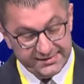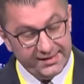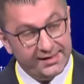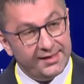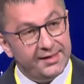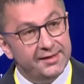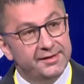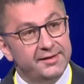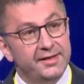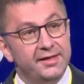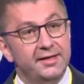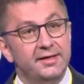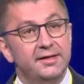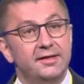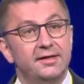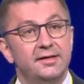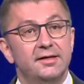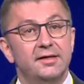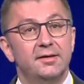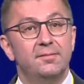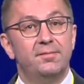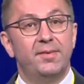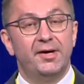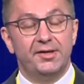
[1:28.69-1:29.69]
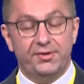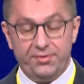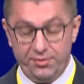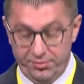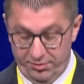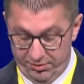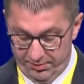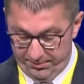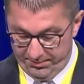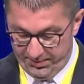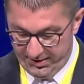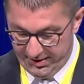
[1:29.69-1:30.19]
anything but
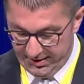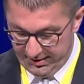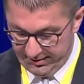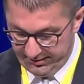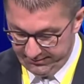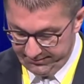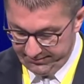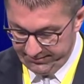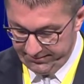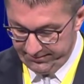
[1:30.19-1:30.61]
European.